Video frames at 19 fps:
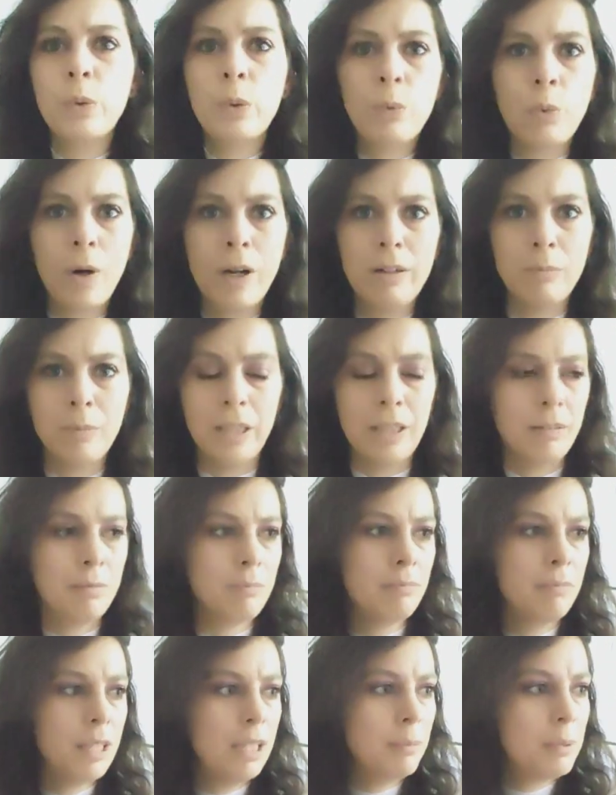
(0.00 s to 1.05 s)
requirement.
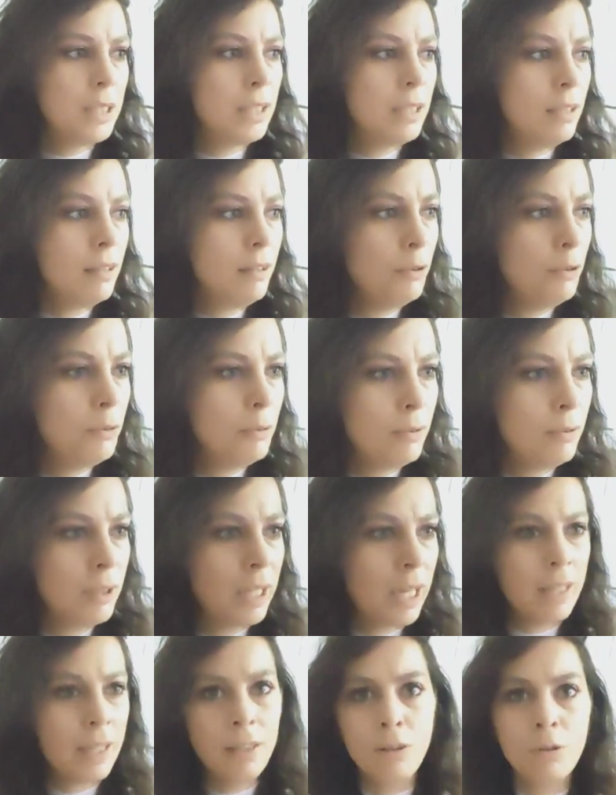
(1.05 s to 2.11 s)
Maybe you
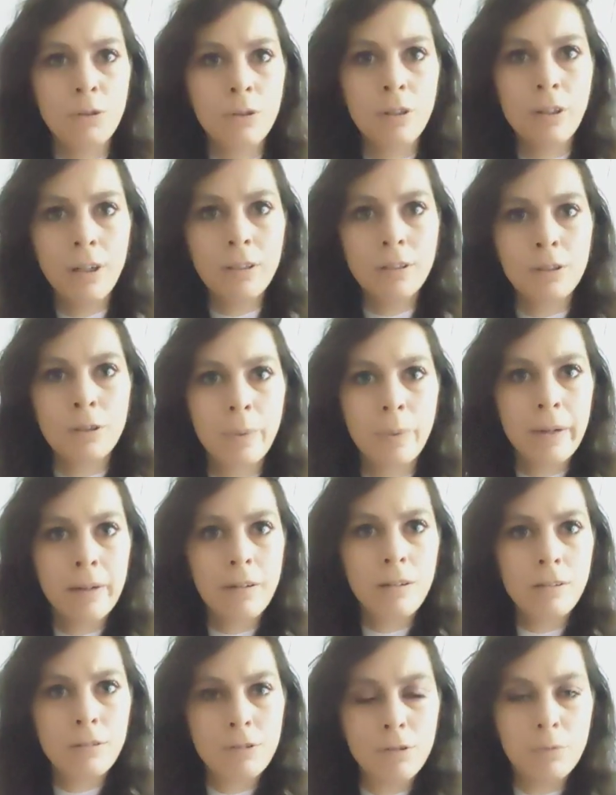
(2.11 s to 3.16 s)
like your
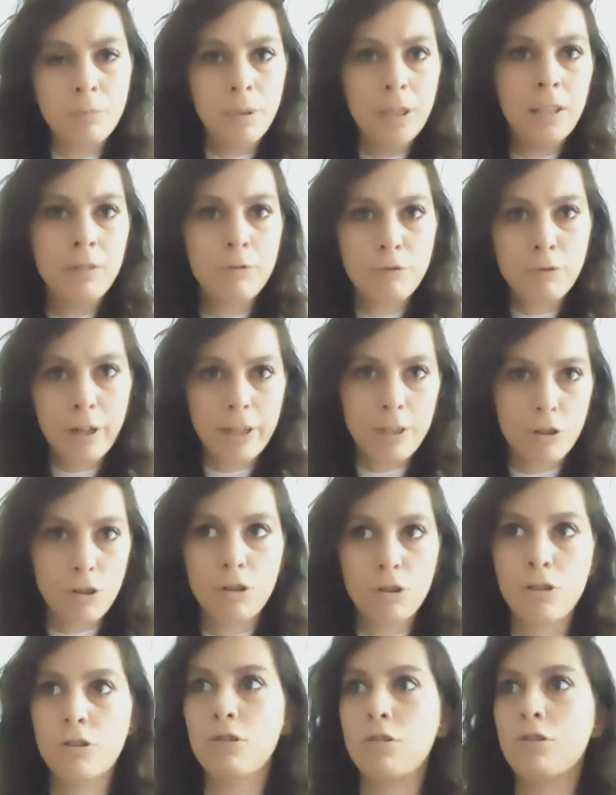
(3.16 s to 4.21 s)
underwear to be
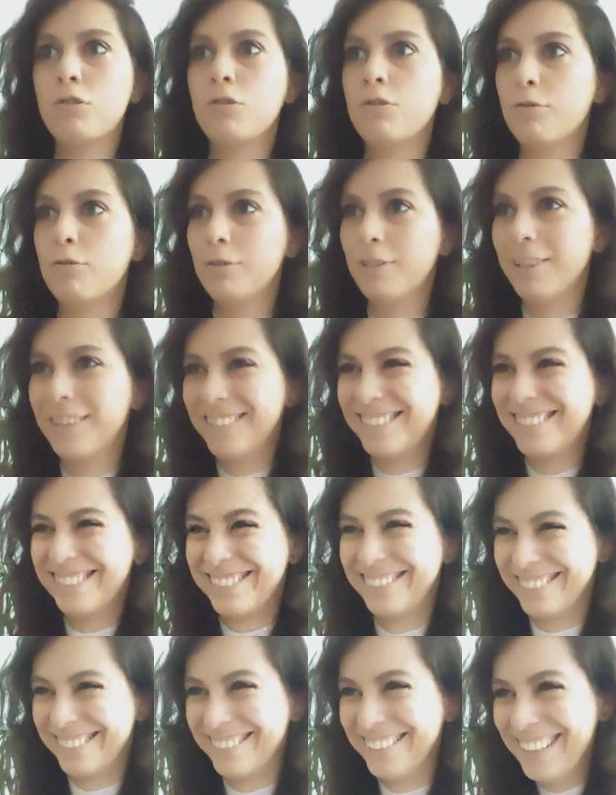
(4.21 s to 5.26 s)
fresh.
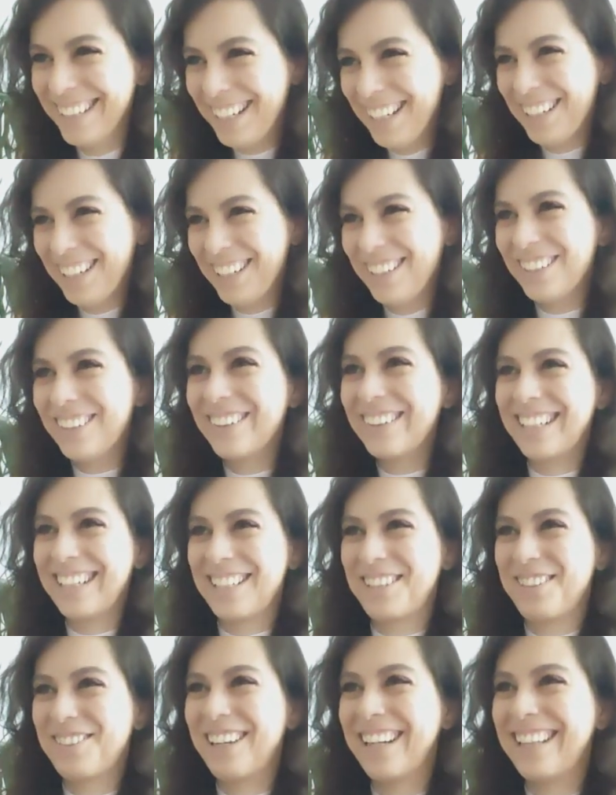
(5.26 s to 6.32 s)

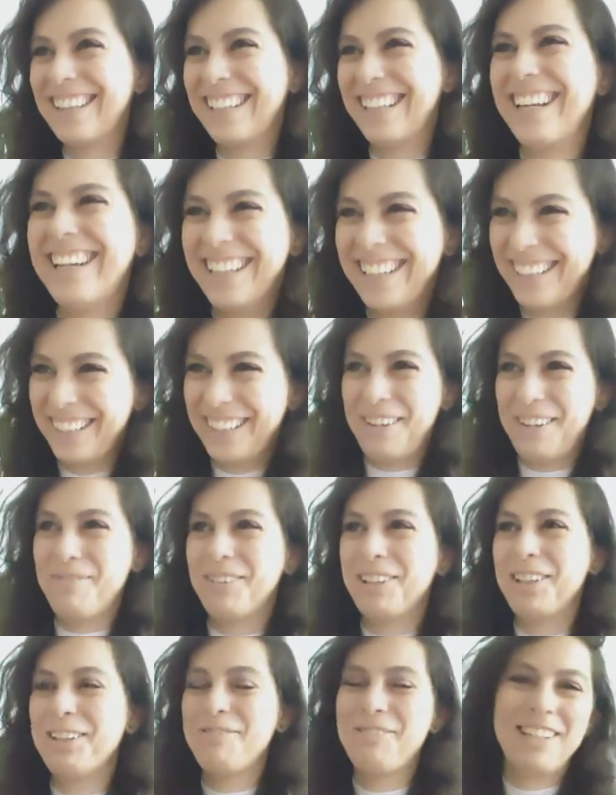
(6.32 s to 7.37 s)
Okay, strike that. I can't
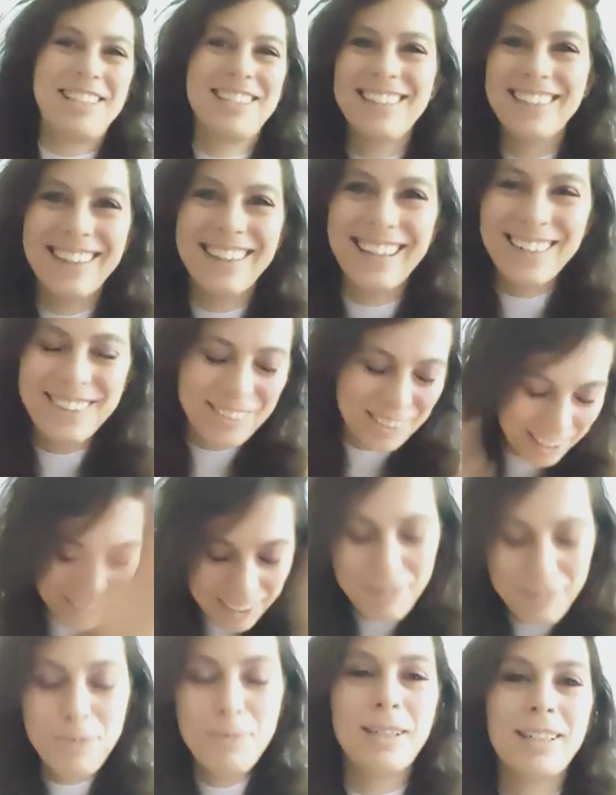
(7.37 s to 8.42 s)
believe I said that. Okay,
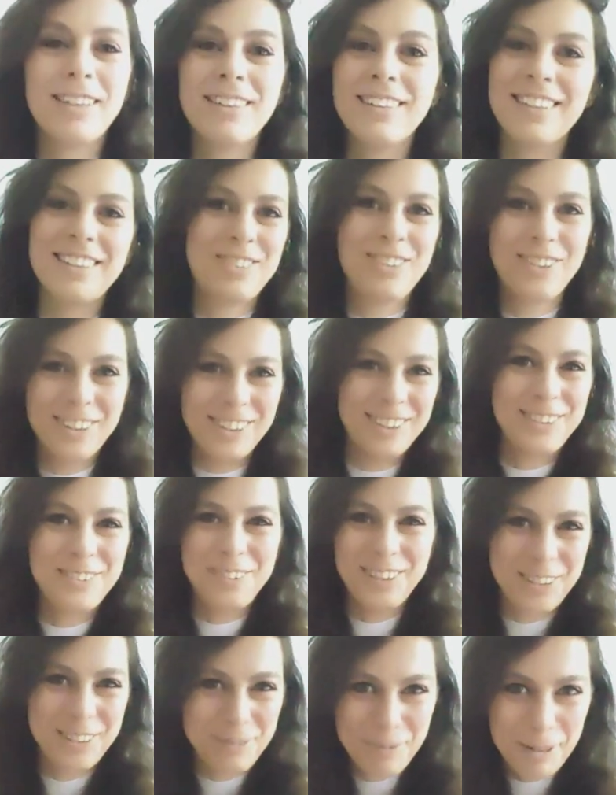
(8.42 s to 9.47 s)
everybody likes their
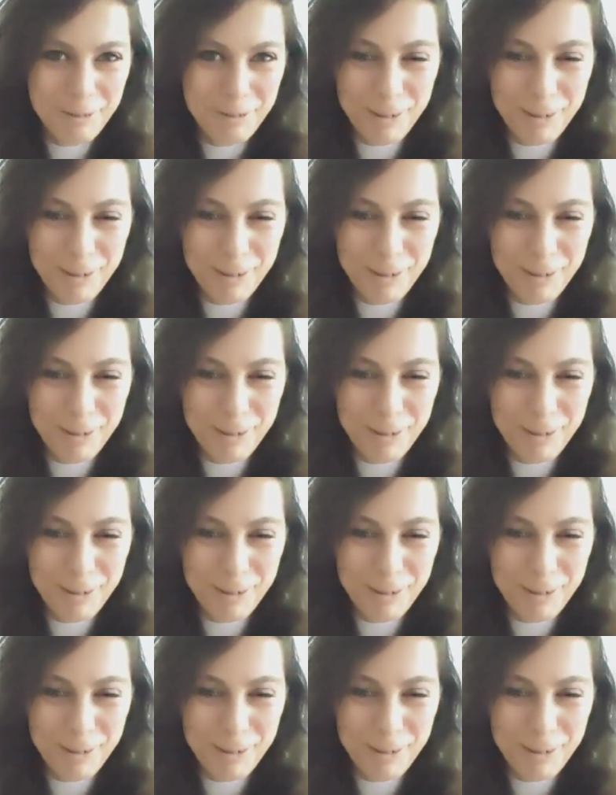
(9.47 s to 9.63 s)
underwear to